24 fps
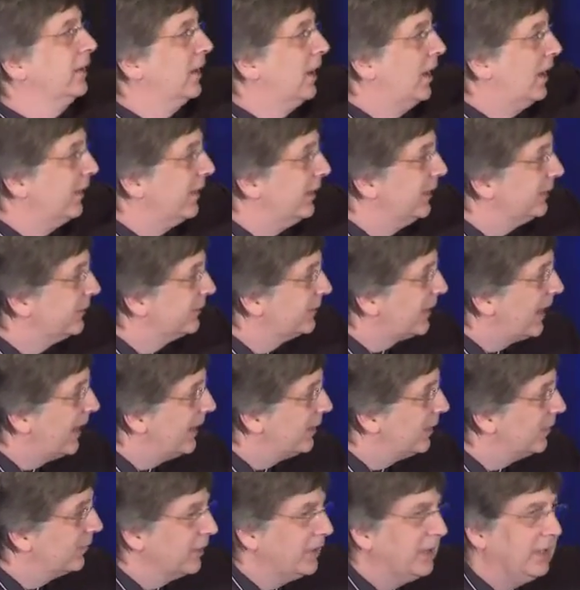On this side
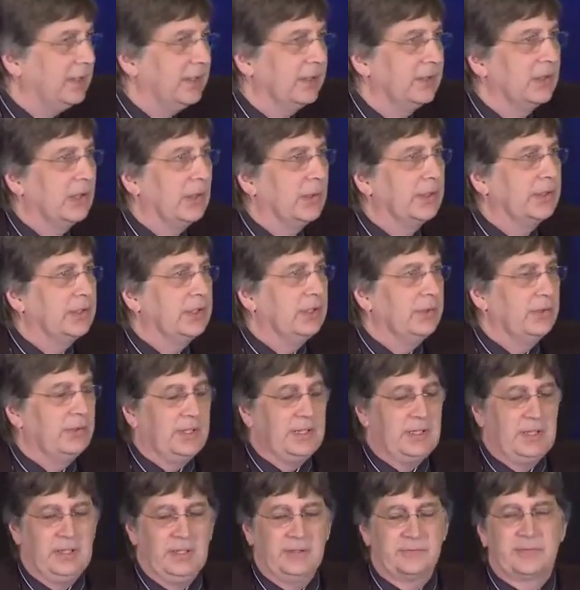over here, low
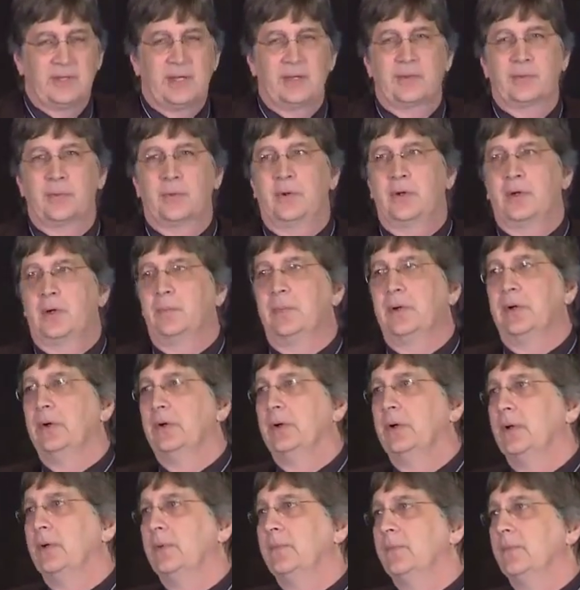acuity, it's like throwing a
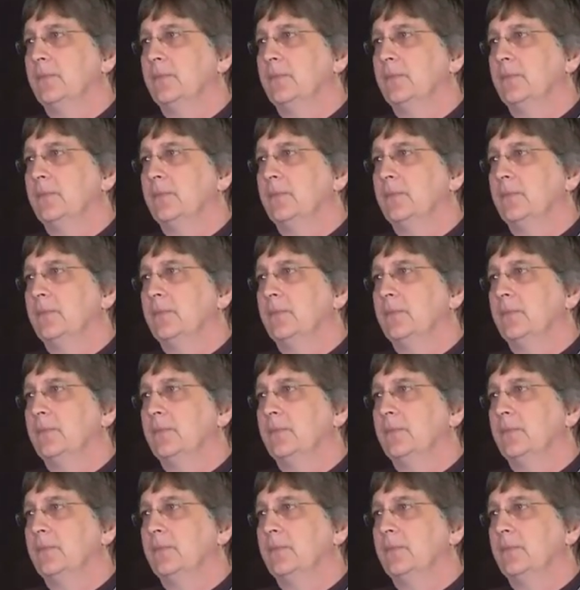bird.